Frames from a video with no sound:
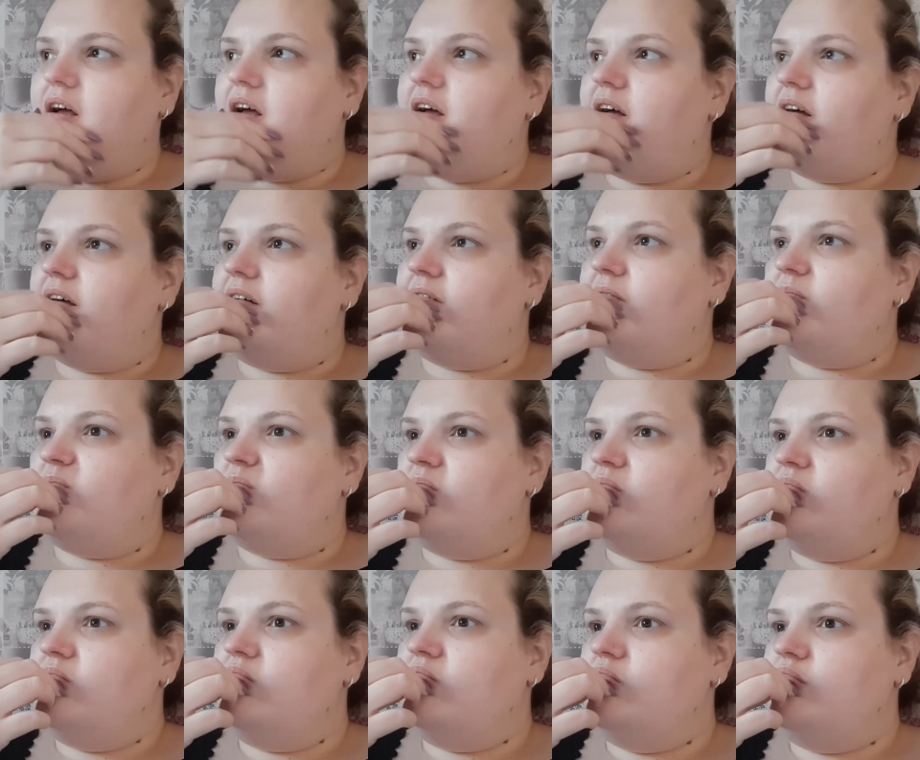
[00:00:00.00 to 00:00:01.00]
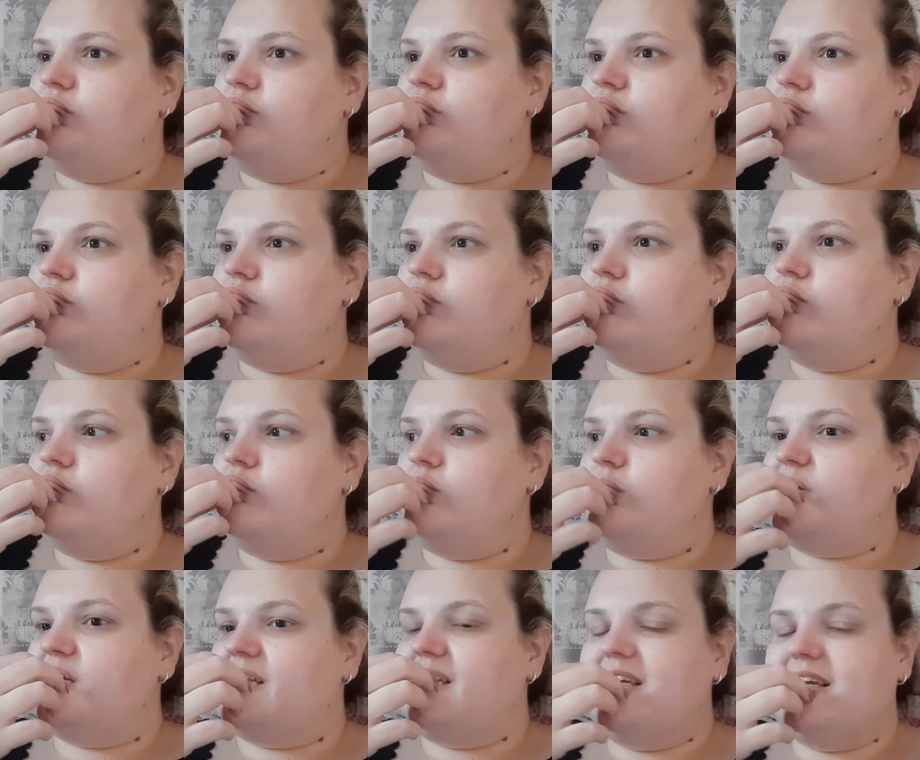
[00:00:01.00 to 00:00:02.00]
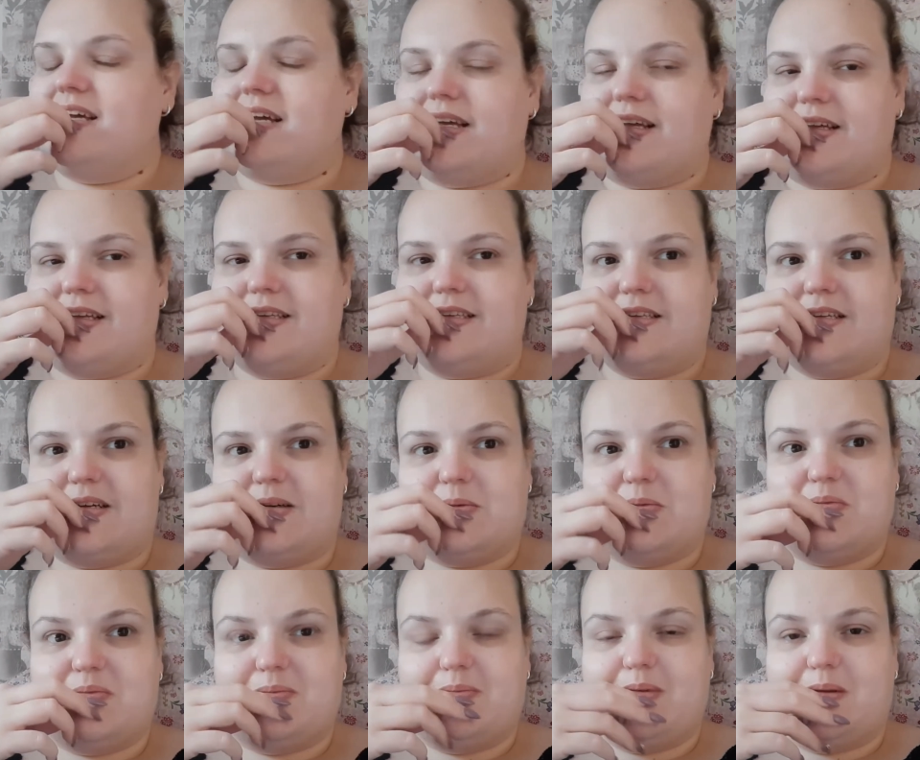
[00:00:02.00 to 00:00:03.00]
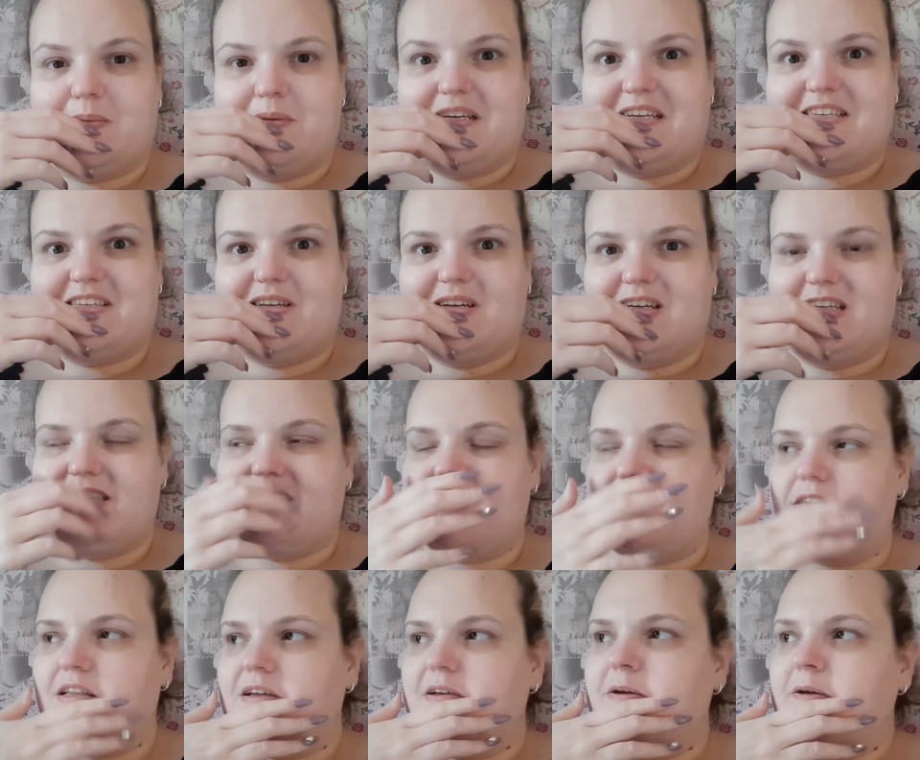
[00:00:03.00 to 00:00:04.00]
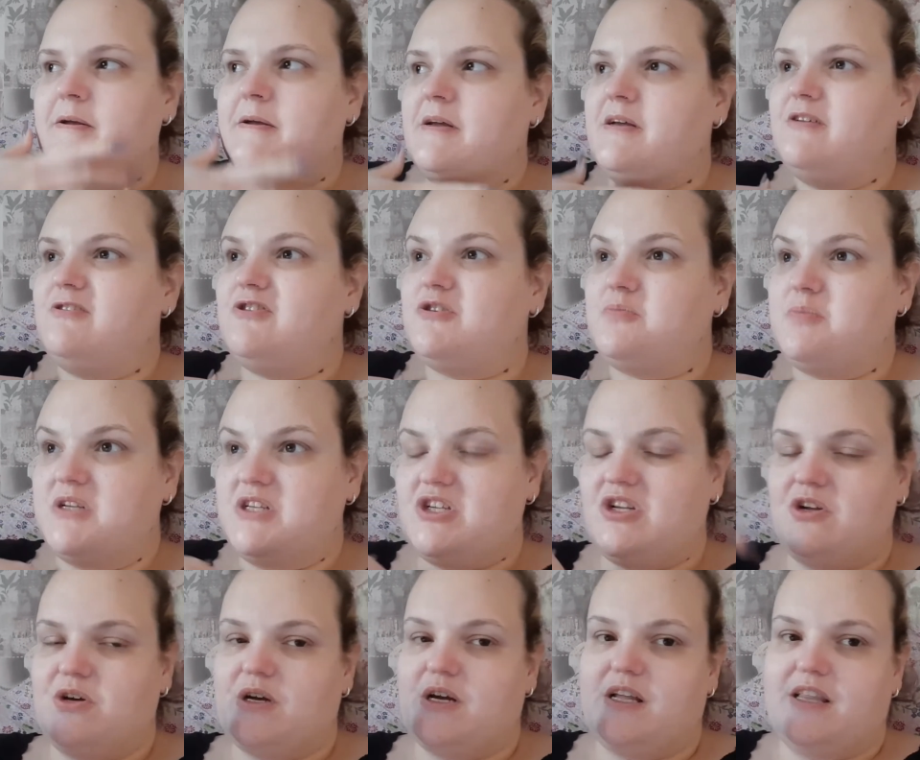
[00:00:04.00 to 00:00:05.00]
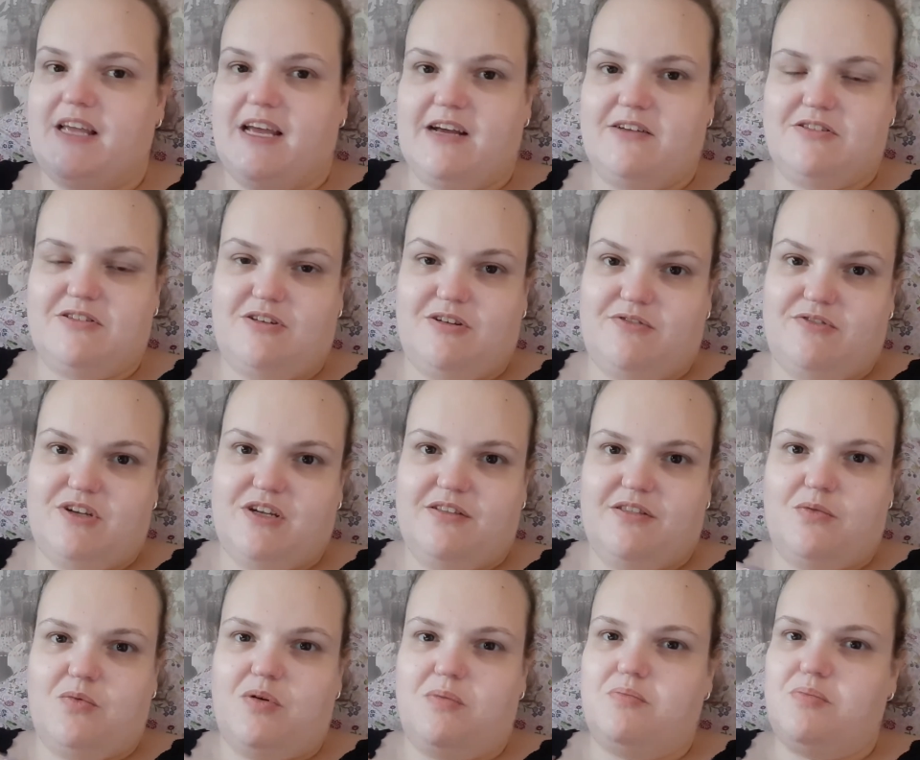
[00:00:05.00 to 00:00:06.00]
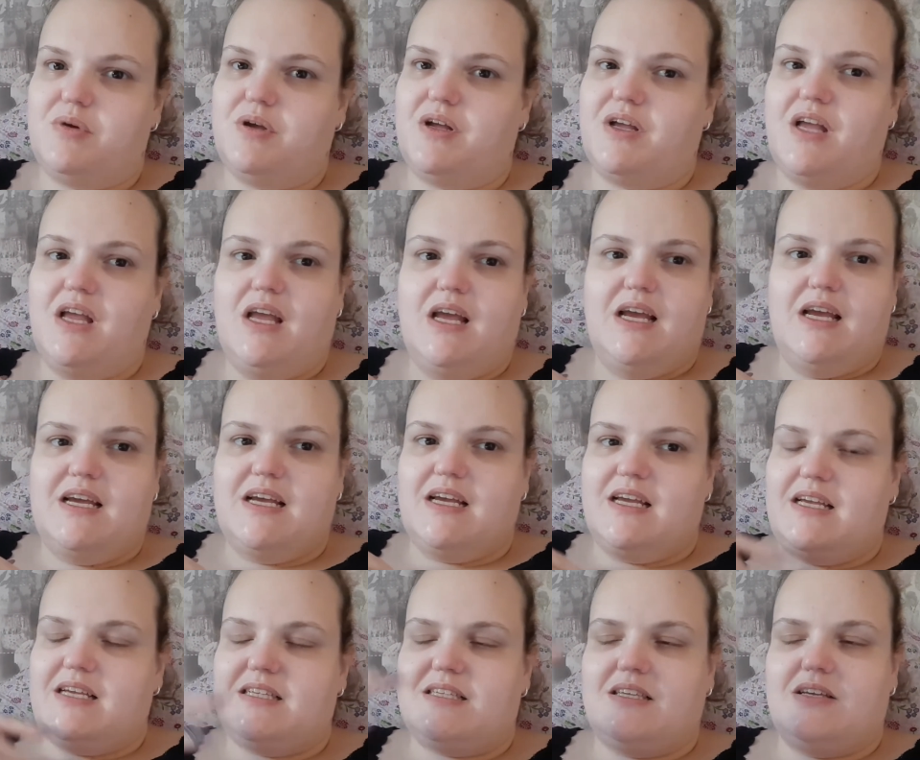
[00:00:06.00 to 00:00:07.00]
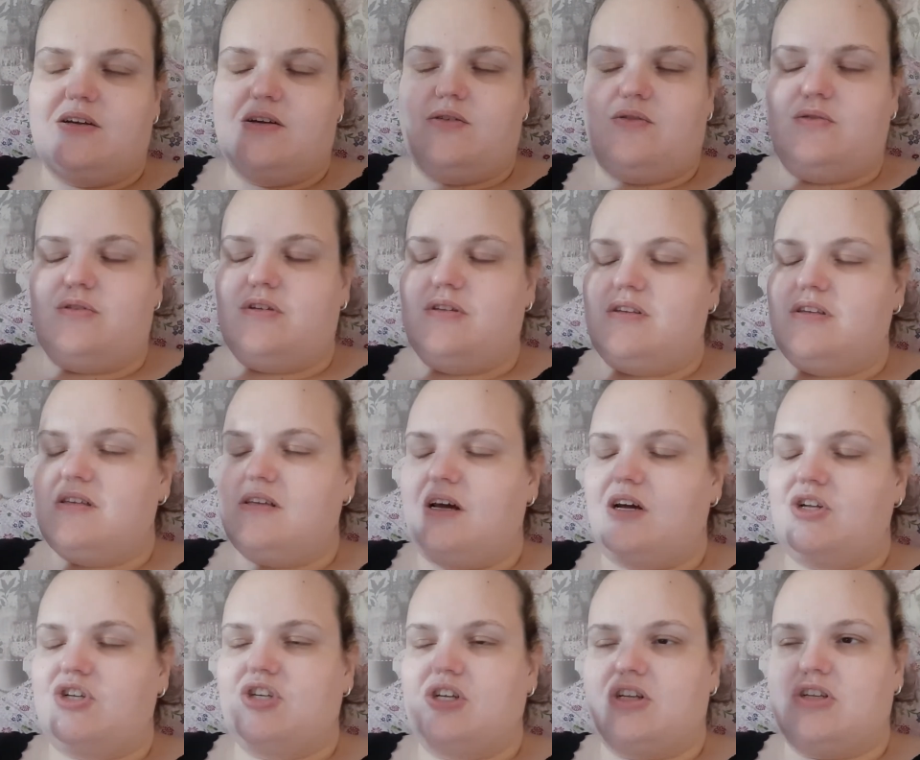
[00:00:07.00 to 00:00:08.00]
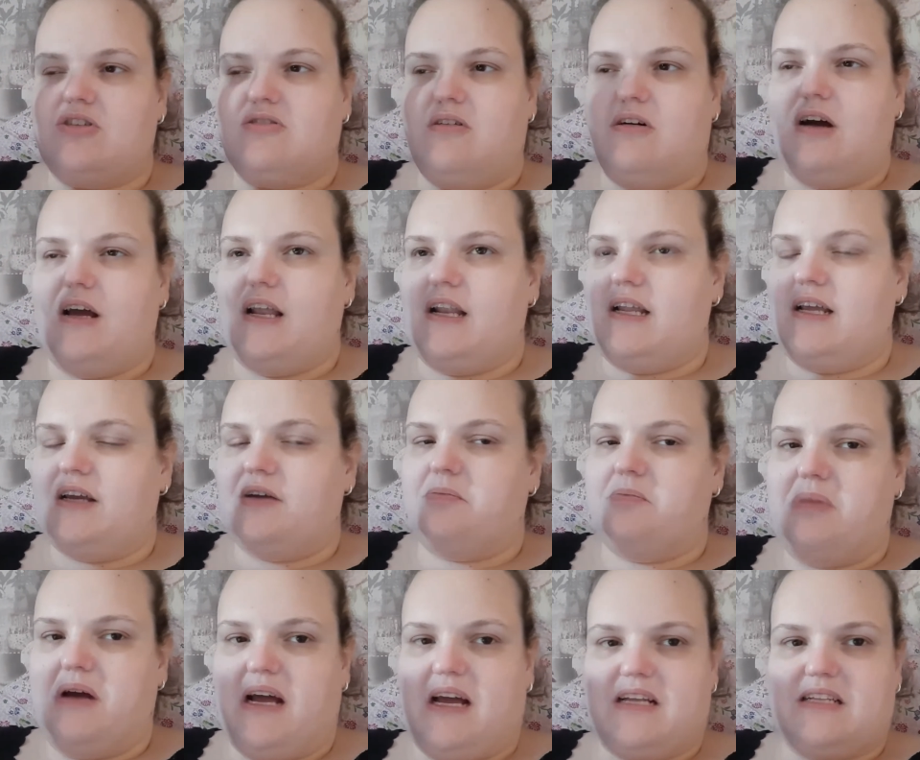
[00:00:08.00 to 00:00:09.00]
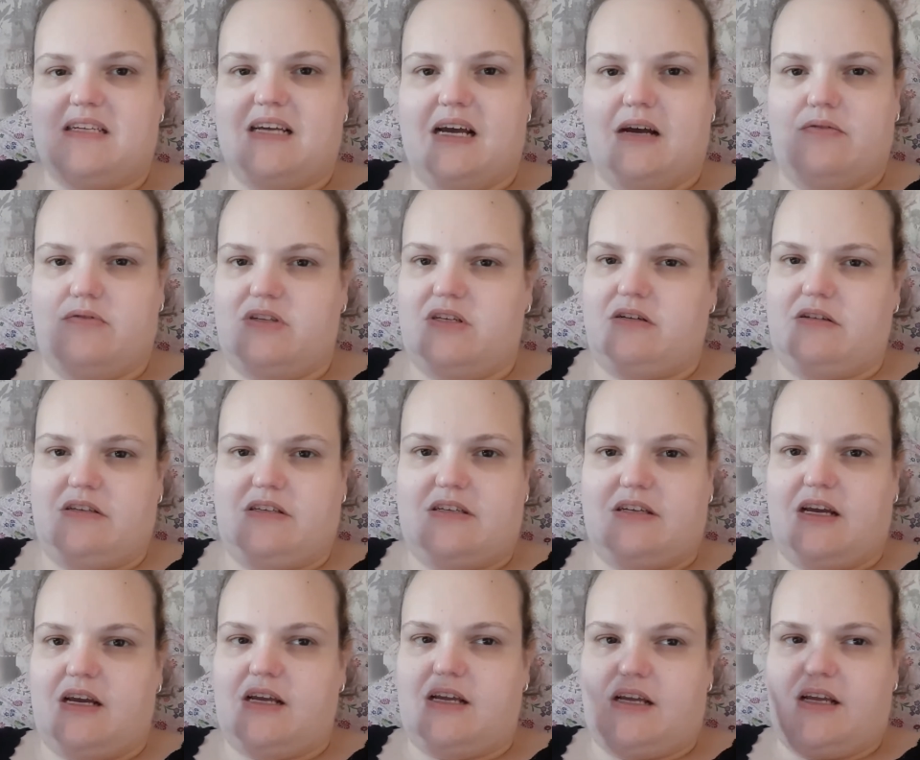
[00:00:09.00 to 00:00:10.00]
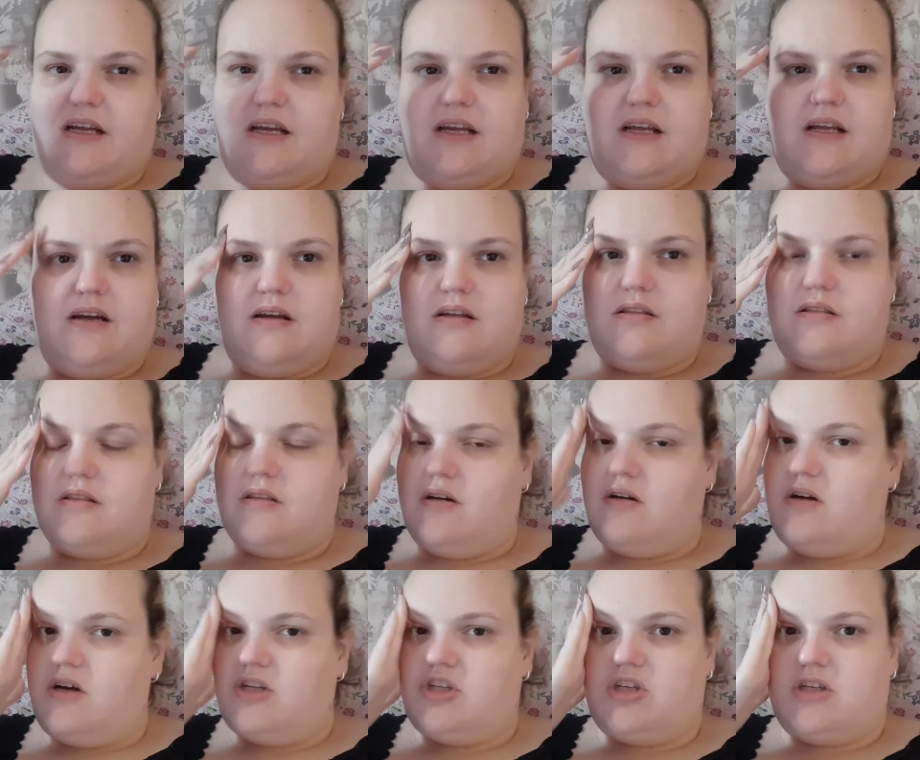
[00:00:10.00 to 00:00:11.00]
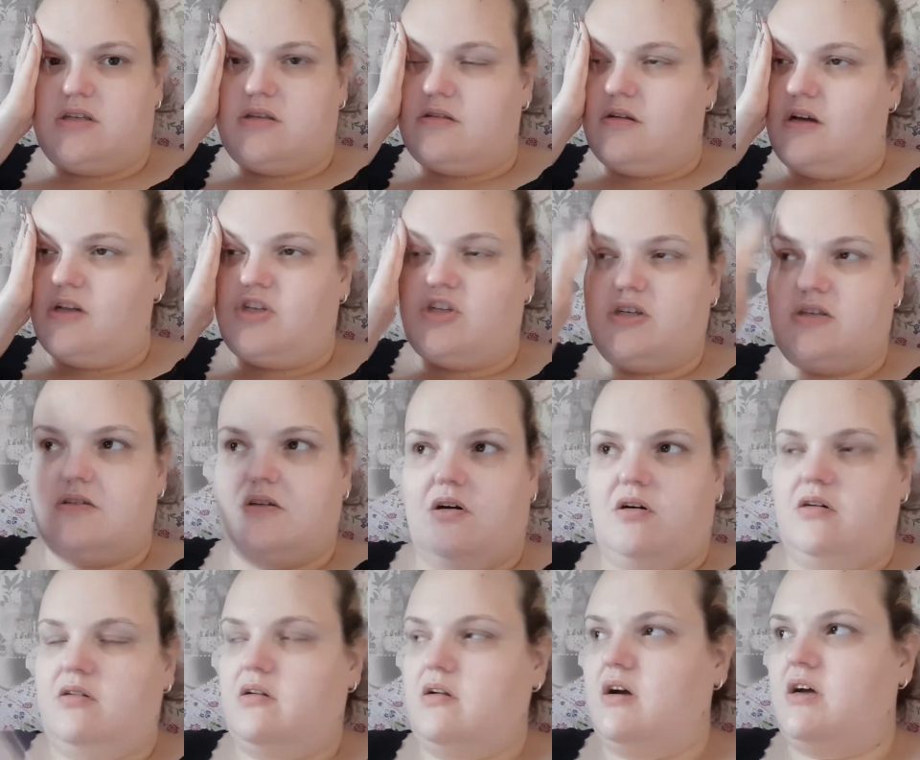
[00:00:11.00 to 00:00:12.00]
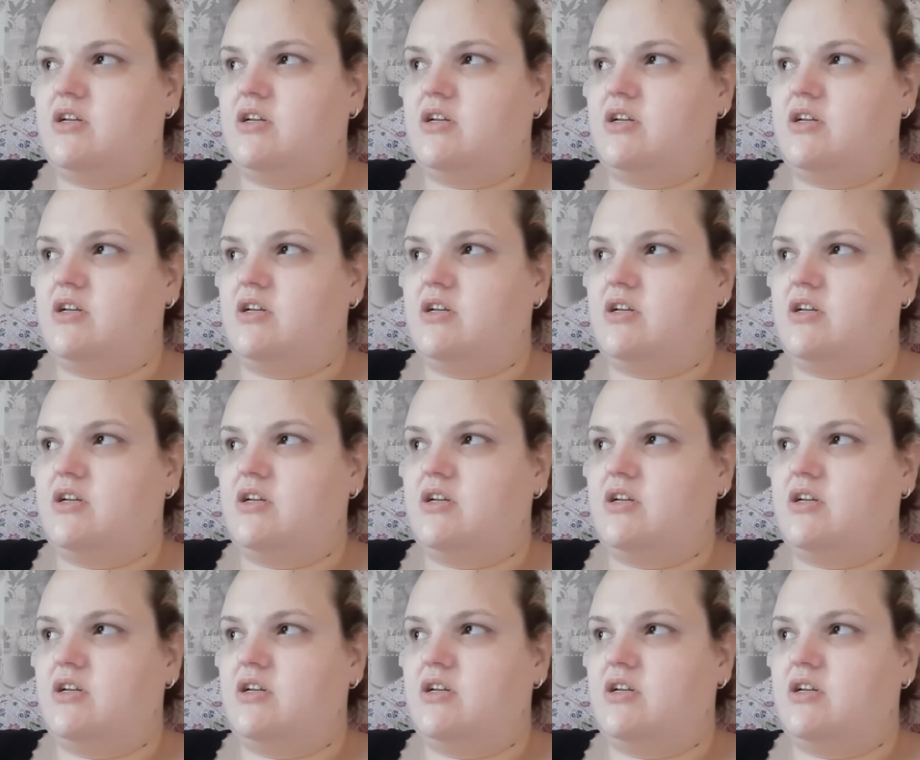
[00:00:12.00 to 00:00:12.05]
But yeah, so I'm excited. Just been to look at the outside of another one, but it's on such a tightly compact housing estate that I just can't.